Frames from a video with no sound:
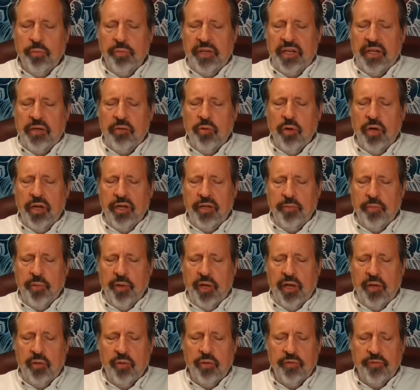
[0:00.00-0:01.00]
be quite
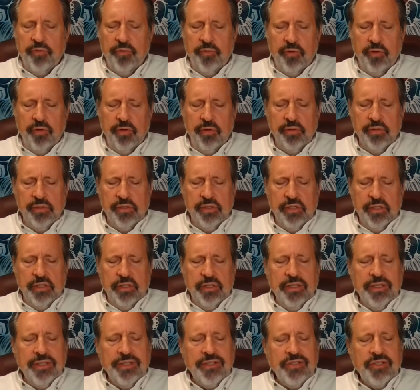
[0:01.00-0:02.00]
powerful,
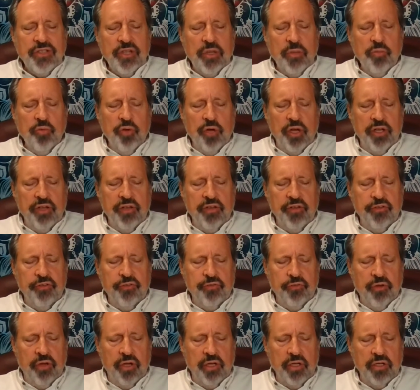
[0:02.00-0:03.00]
somewhat
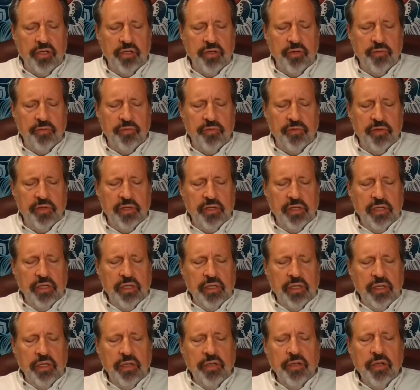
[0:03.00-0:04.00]
destructive,
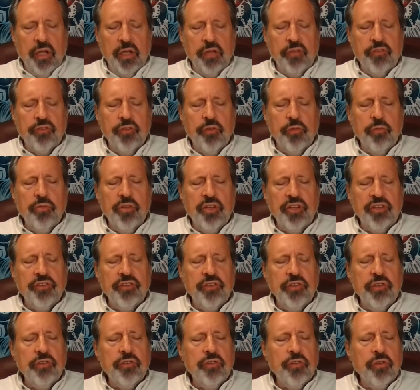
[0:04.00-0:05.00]
not so much
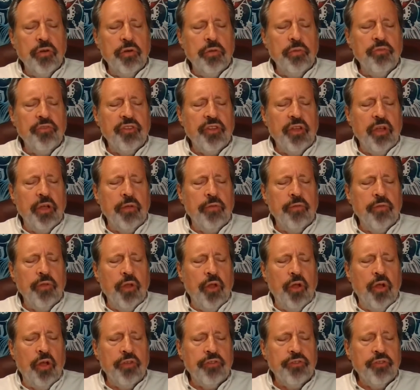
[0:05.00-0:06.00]
in terms of
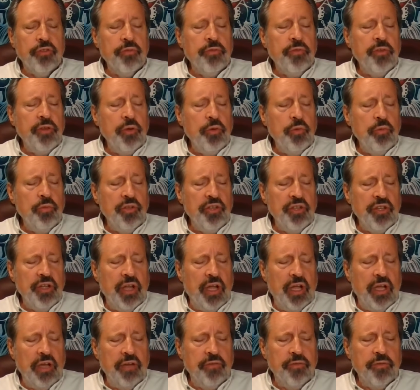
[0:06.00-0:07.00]
loss of human
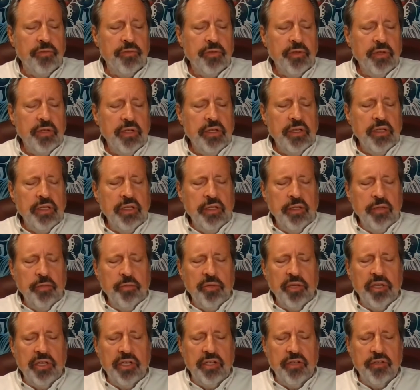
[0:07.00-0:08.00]
life,
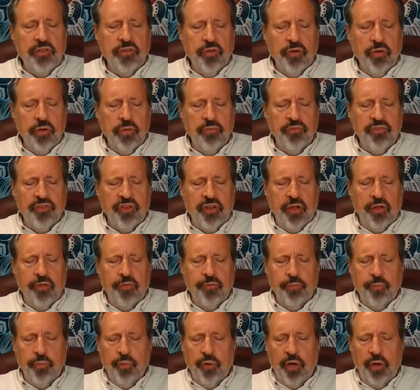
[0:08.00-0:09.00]
but in terms
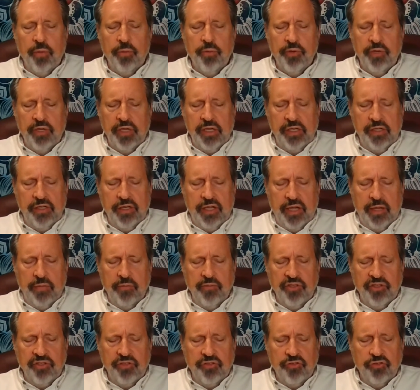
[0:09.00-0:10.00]
of property
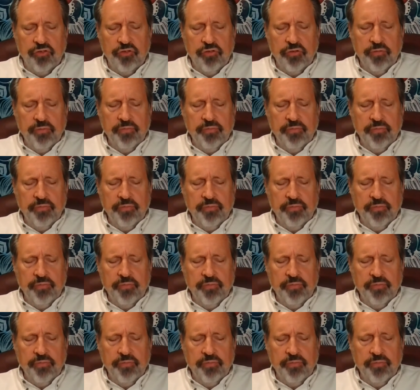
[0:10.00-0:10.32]
damage.